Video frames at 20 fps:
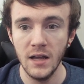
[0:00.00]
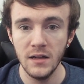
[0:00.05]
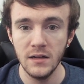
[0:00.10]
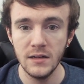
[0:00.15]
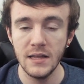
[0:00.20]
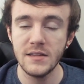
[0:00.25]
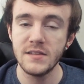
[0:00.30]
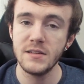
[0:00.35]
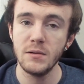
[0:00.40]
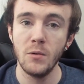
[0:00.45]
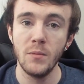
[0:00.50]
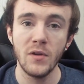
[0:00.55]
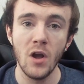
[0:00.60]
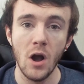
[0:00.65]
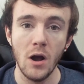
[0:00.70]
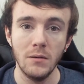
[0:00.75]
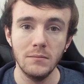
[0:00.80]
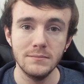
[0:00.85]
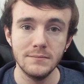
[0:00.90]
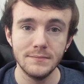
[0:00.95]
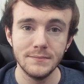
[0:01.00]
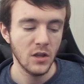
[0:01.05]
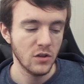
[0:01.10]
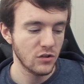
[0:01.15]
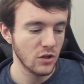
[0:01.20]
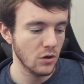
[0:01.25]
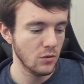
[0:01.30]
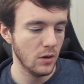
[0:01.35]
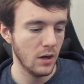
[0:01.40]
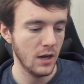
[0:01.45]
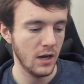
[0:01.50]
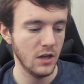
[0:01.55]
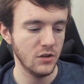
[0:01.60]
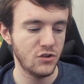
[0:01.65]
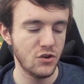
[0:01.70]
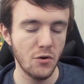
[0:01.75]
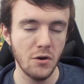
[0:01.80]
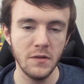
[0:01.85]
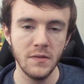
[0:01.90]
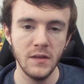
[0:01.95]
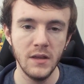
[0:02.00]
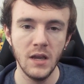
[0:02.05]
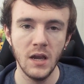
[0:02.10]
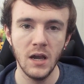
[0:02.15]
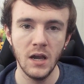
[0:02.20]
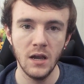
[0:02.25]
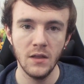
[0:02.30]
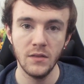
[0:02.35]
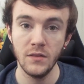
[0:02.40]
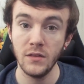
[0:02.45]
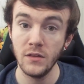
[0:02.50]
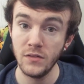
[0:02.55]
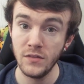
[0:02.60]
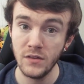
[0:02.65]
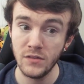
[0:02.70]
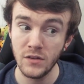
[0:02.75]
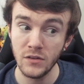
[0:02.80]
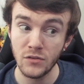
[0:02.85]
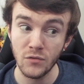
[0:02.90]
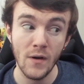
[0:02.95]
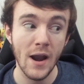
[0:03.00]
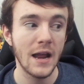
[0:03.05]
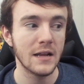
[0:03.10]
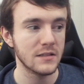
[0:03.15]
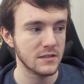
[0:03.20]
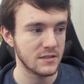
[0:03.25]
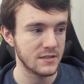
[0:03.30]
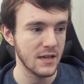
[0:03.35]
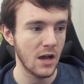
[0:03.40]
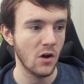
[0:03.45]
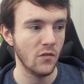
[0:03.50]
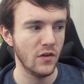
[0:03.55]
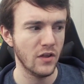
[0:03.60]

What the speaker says: Let's see what we got. So during the direct itself,